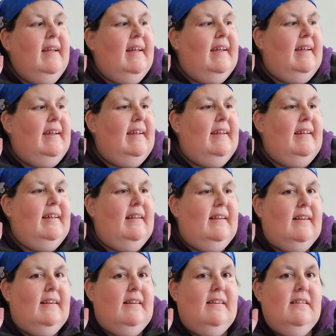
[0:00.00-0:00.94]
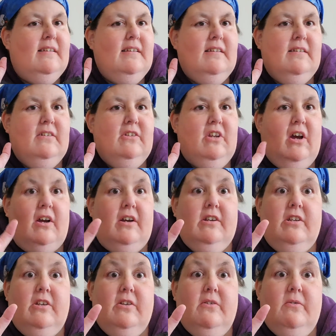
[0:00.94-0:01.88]
And
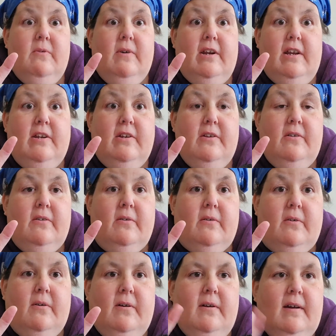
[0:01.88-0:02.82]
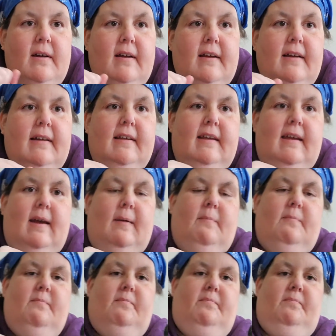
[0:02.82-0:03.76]
talk to you when I do.
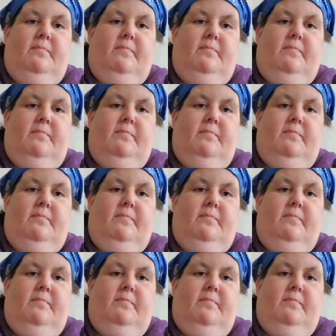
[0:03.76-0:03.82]
Yep.